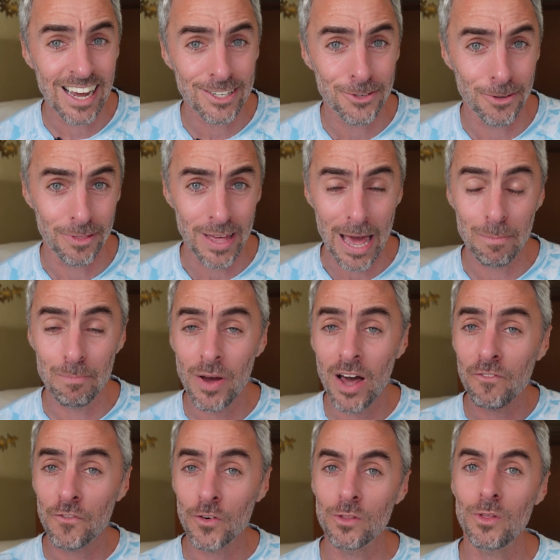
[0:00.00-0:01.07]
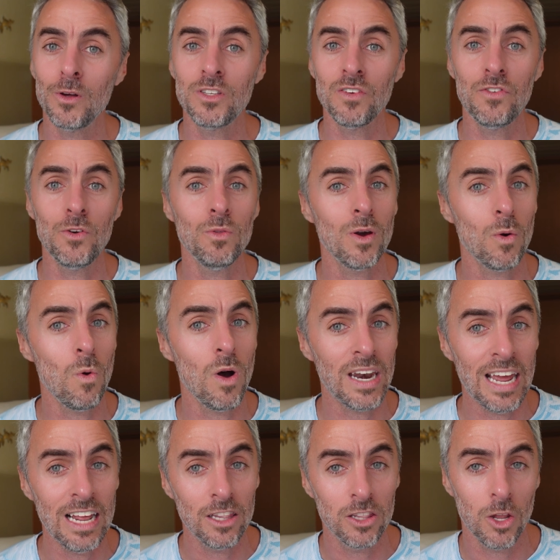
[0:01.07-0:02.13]
not do that, but for those of you that want
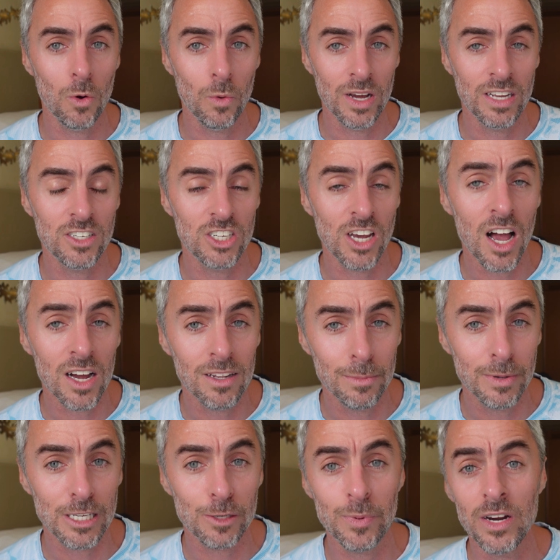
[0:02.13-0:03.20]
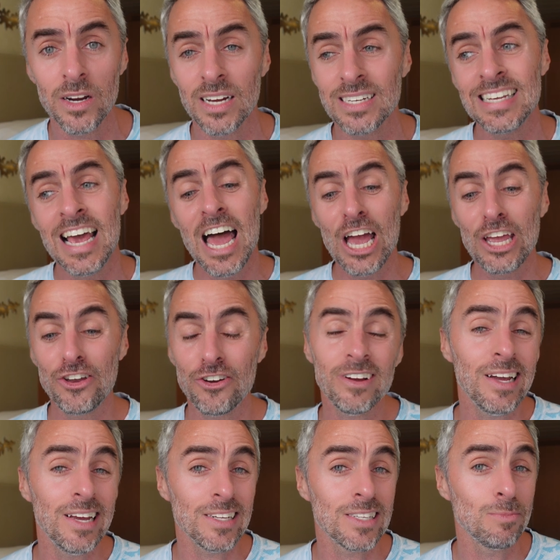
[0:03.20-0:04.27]
a low-end Yacht Club experience, you're
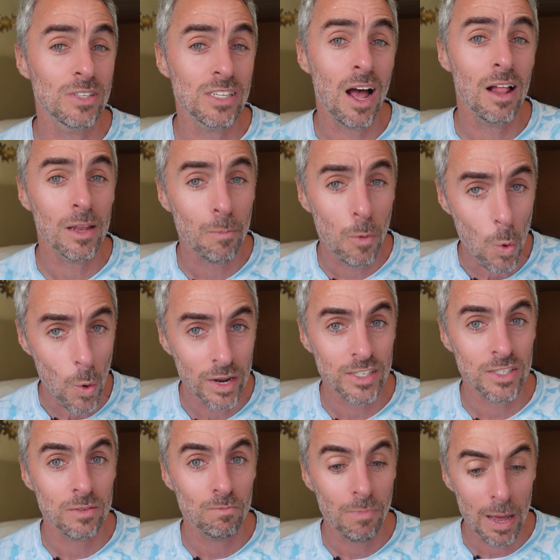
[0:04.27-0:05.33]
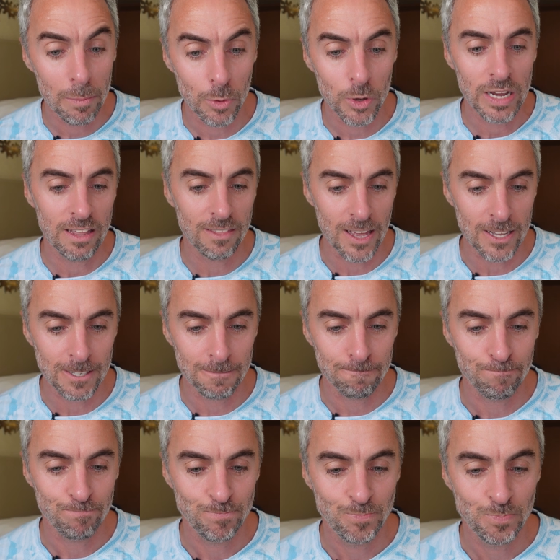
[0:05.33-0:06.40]
going to get some solid points by booking this.
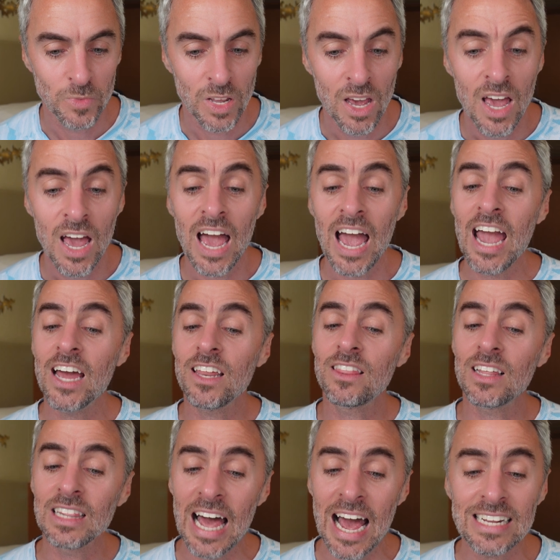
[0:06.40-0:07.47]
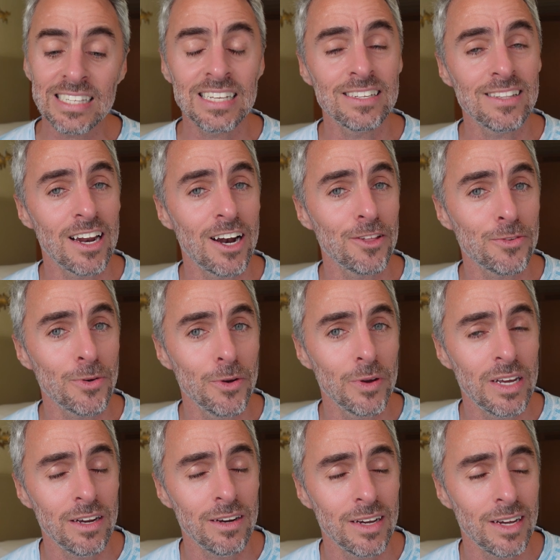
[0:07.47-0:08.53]
And the last thing that I'll throw
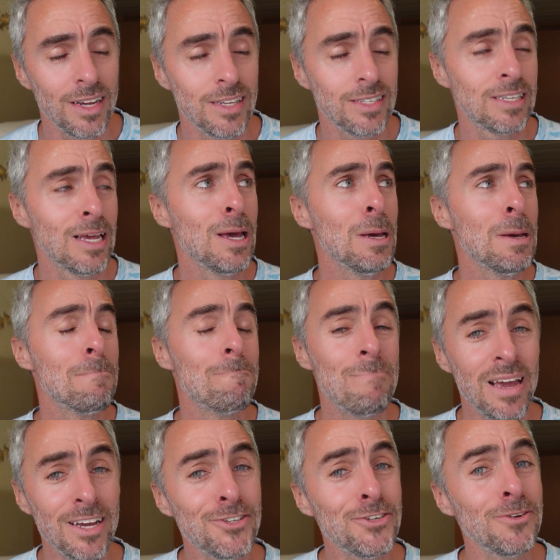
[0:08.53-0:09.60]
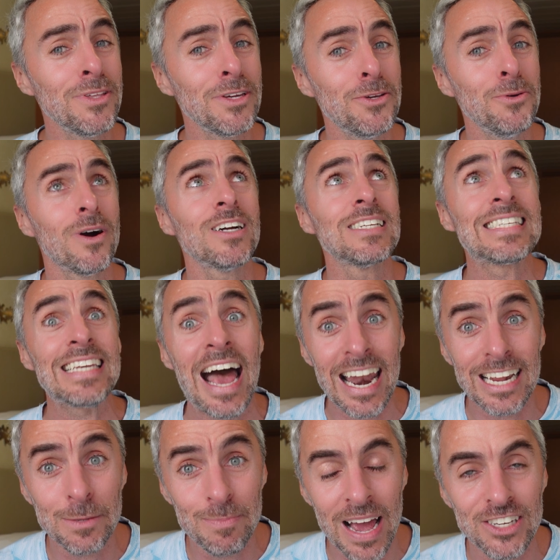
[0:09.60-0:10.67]
here is make sure that you are
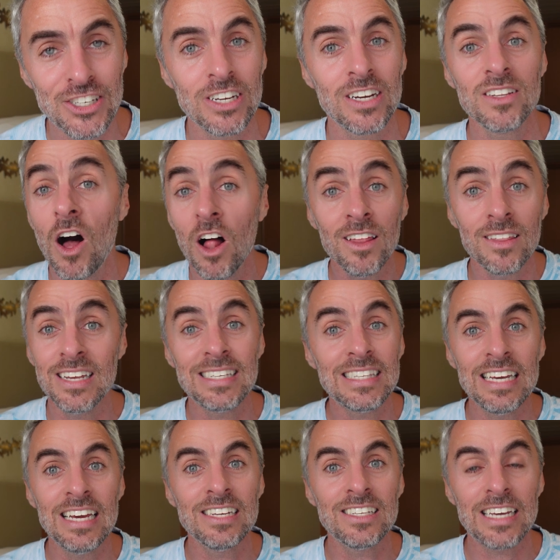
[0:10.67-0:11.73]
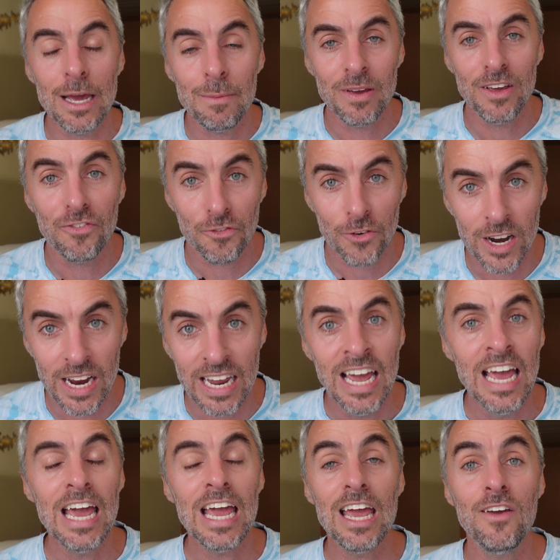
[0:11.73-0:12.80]
status matching. All of these things can be free
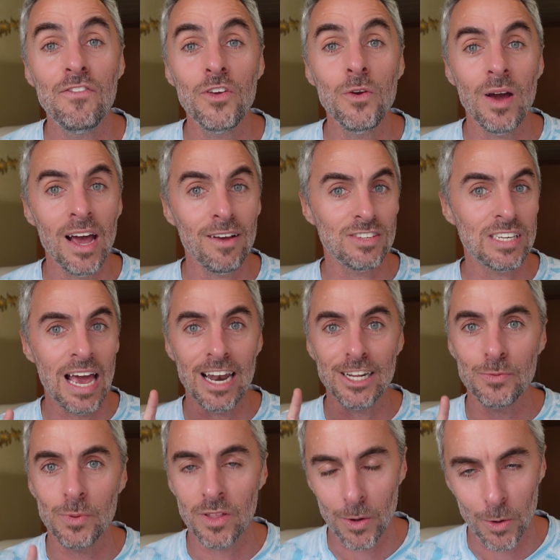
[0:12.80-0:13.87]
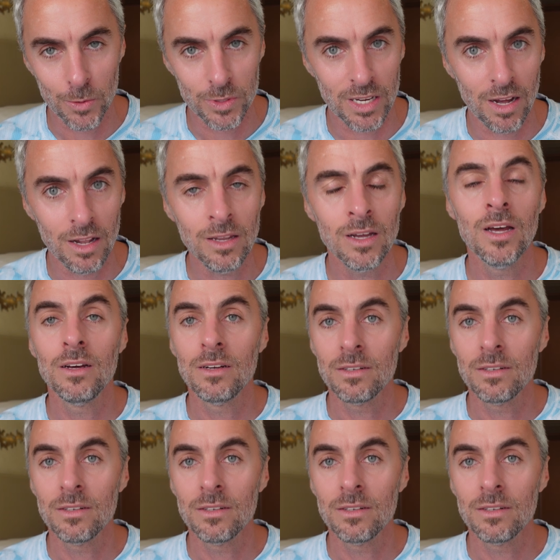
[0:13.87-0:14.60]
if you have status with a hotel,